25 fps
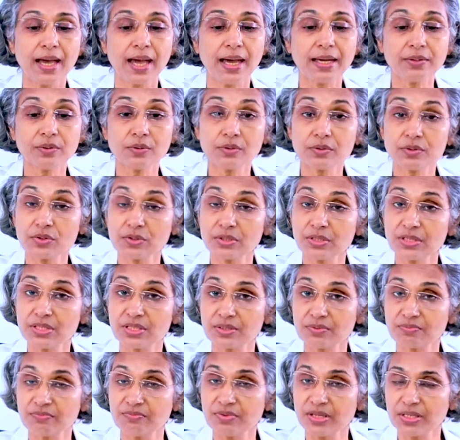And also
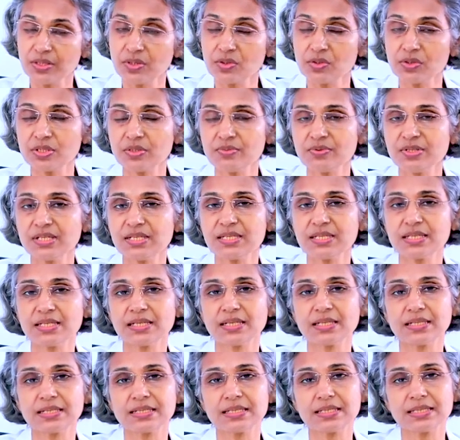this varicose veins
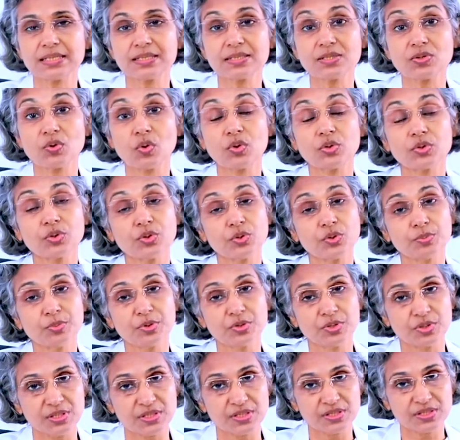are considered as
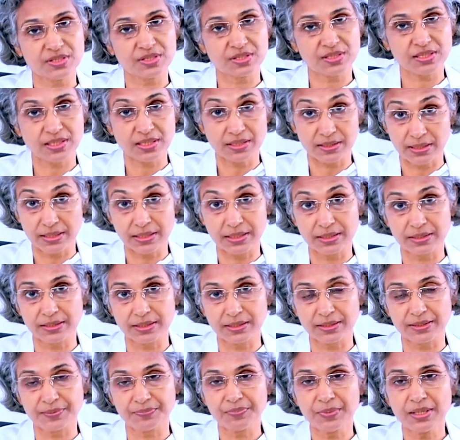autoimmune disease
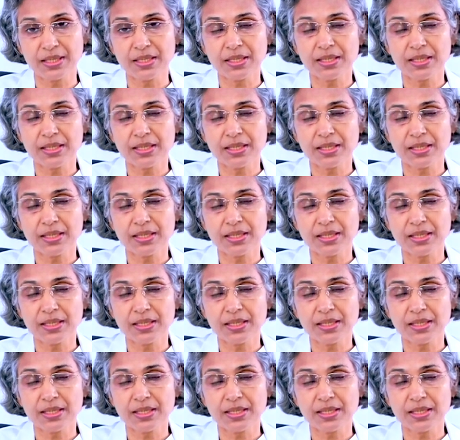currently.